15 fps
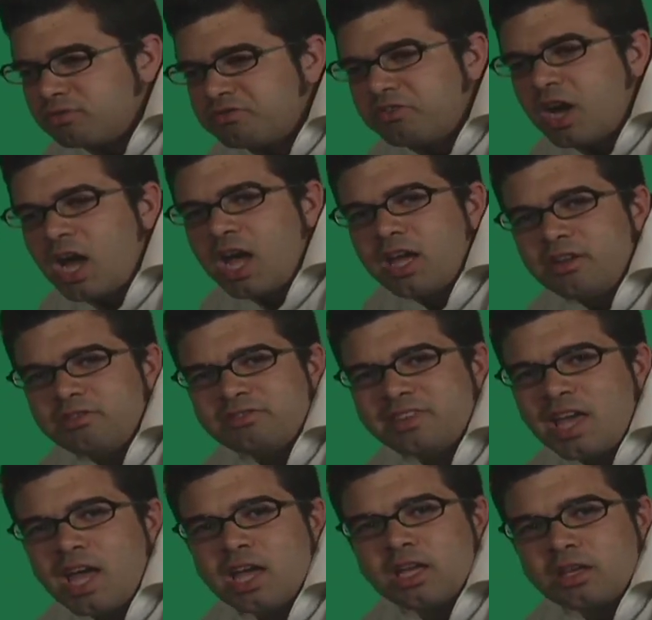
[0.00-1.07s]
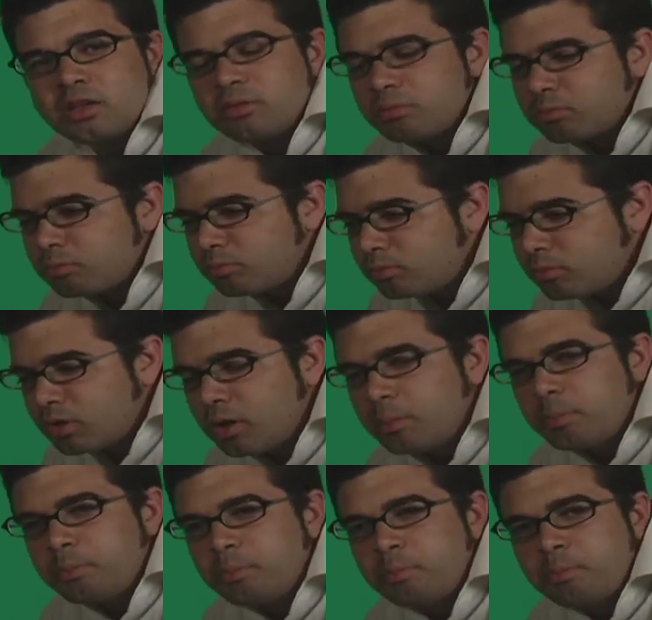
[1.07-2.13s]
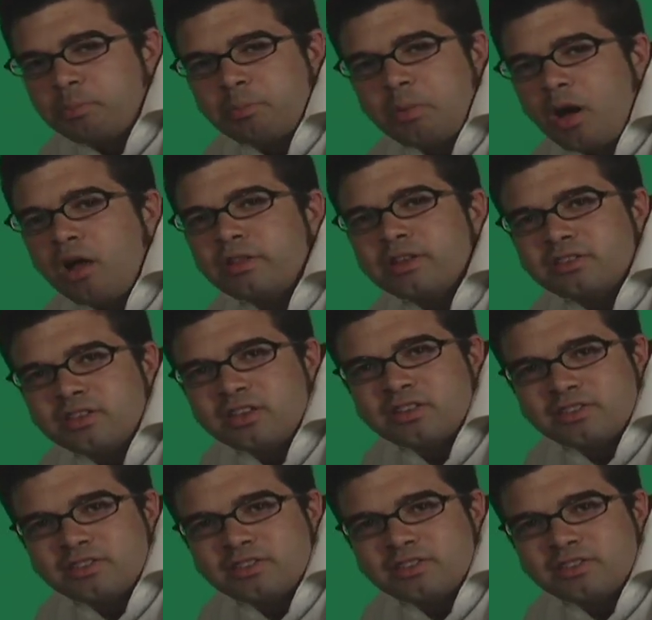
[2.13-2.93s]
5-day policy